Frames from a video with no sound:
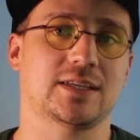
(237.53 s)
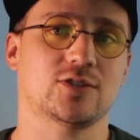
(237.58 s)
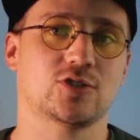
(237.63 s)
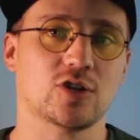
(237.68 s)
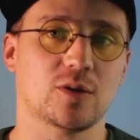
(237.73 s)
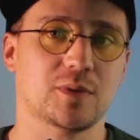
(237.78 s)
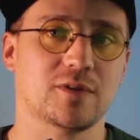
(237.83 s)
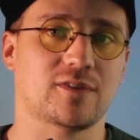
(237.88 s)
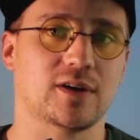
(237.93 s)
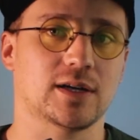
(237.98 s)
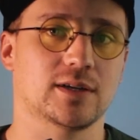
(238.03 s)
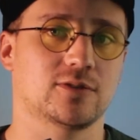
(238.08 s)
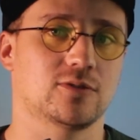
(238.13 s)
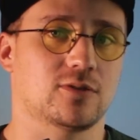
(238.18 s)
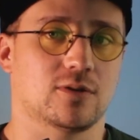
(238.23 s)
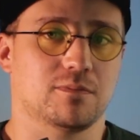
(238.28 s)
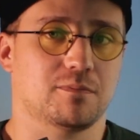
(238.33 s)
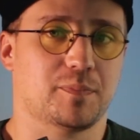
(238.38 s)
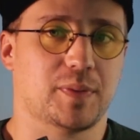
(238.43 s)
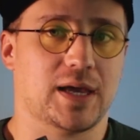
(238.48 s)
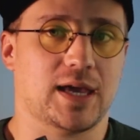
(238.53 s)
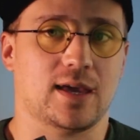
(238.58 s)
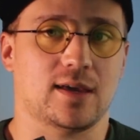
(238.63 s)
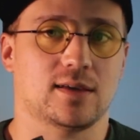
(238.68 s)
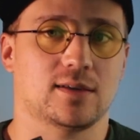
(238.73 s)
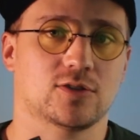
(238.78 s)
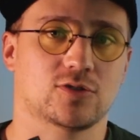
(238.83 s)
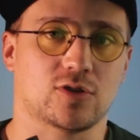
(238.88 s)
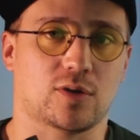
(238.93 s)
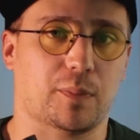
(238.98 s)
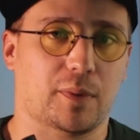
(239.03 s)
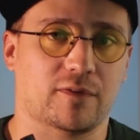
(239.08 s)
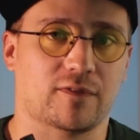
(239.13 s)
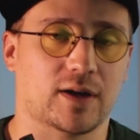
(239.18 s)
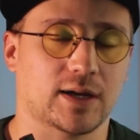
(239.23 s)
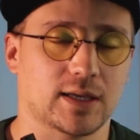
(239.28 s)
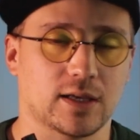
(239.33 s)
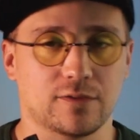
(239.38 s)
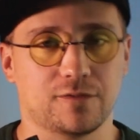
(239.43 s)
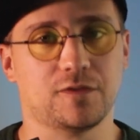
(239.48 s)
In Shopify, you don't pay
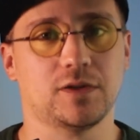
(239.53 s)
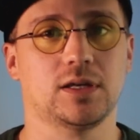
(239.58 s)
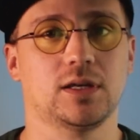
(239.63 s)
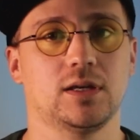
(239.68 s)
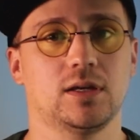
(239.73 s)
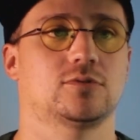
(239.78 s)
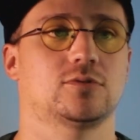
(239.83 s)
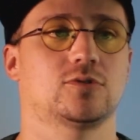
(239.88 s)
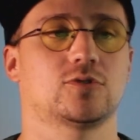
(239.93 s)
Shopify a fee. You